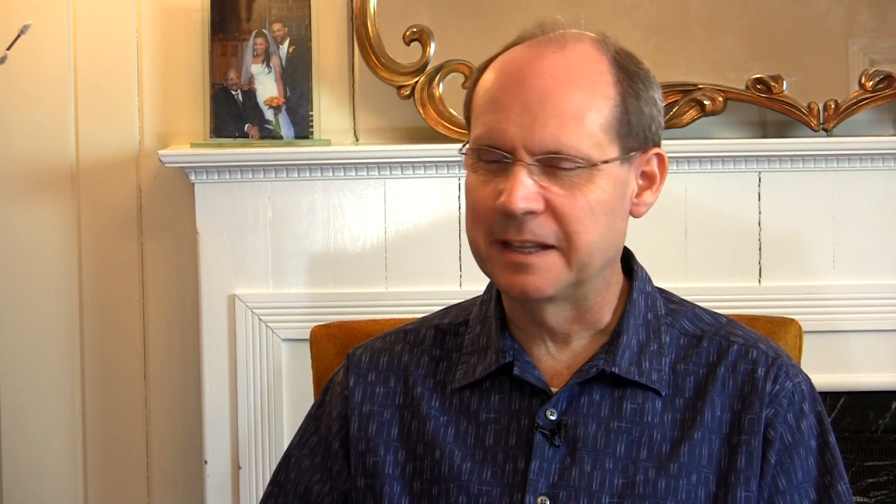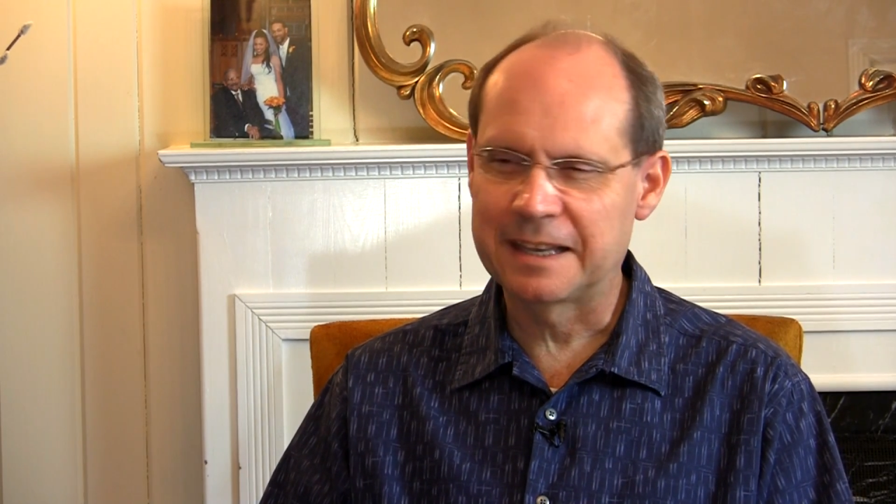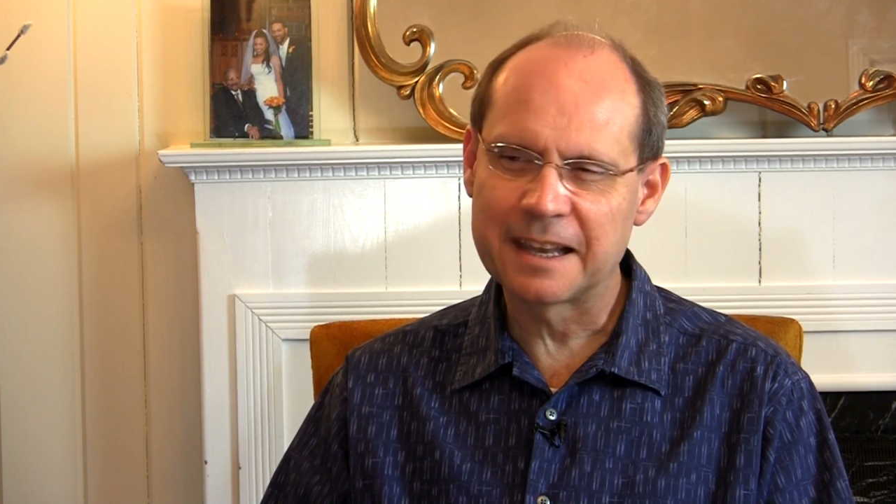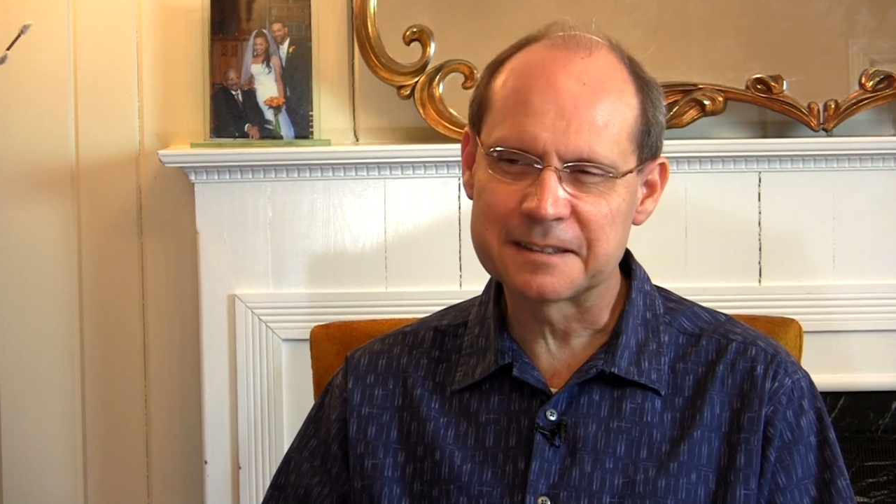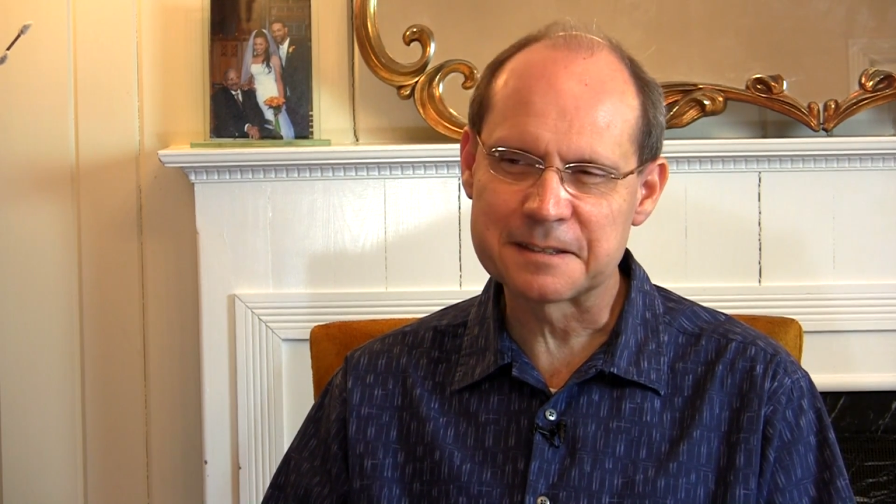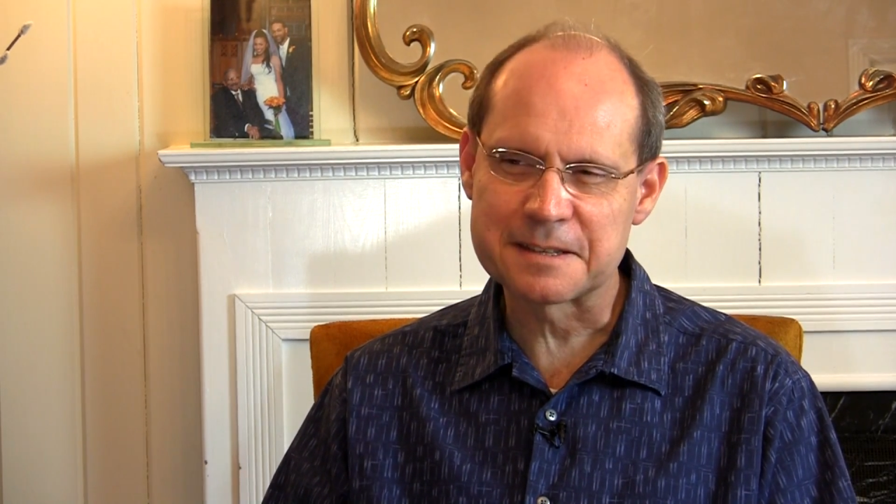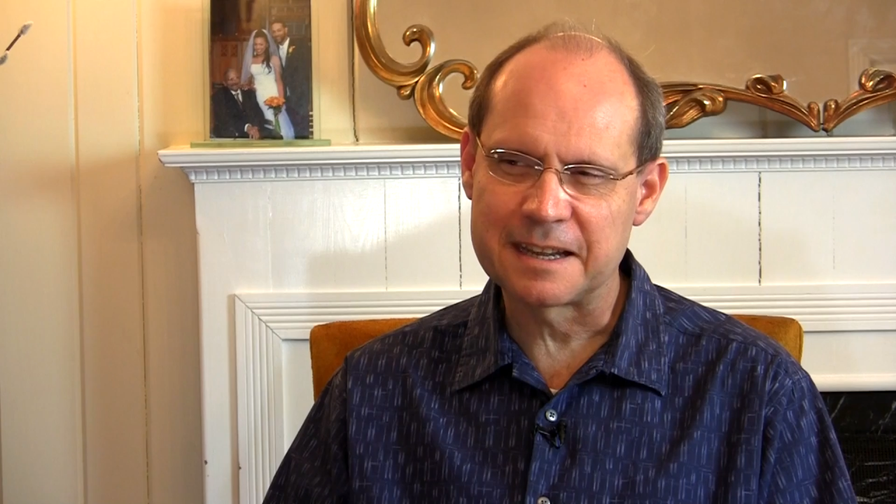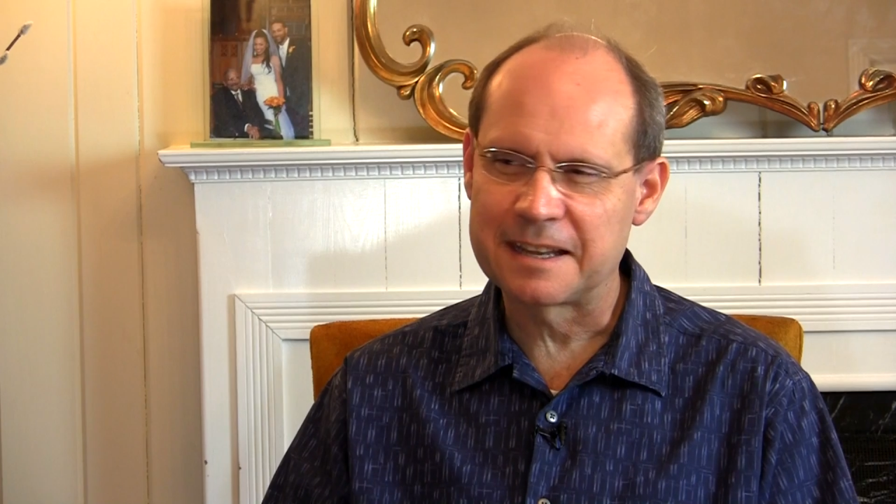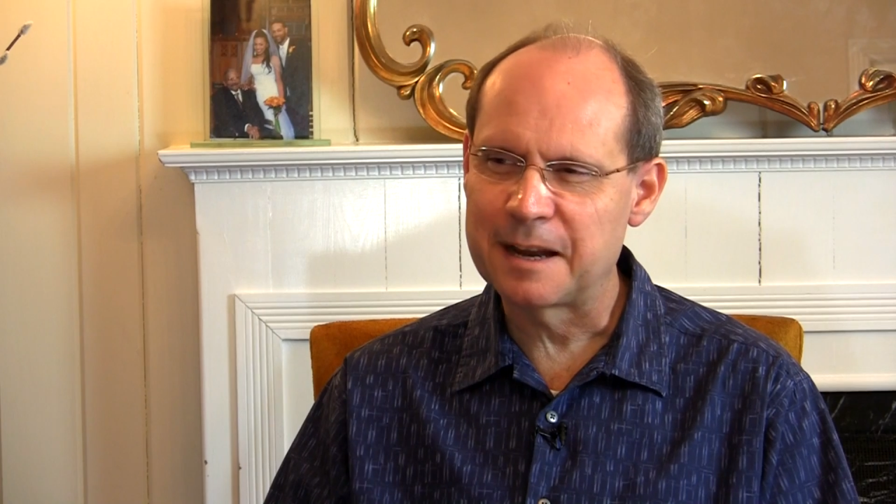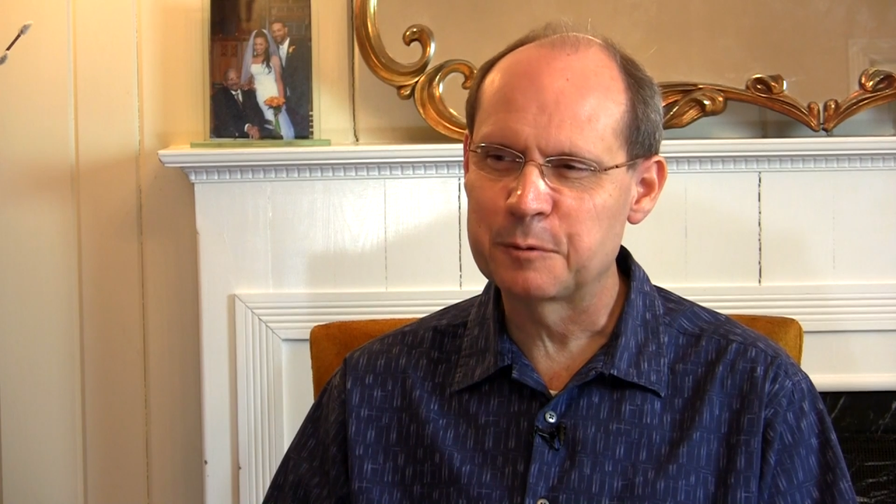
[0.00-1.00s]
I can't
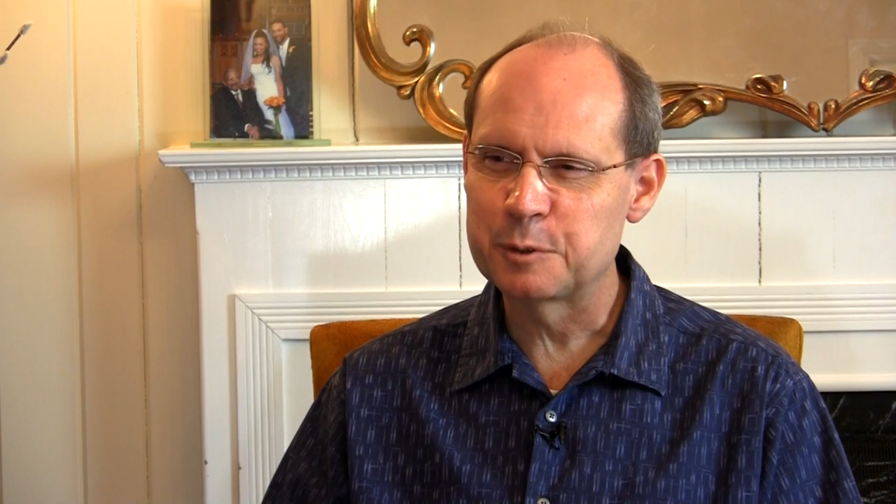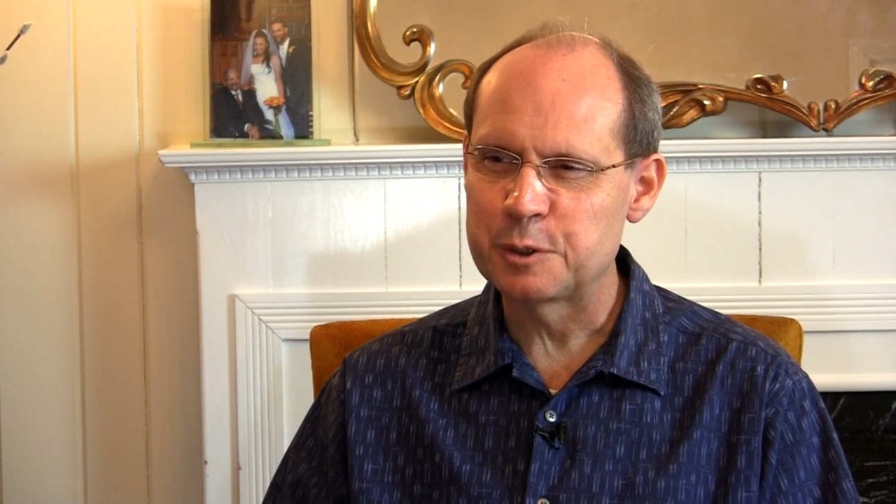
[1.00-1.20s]
understand how would,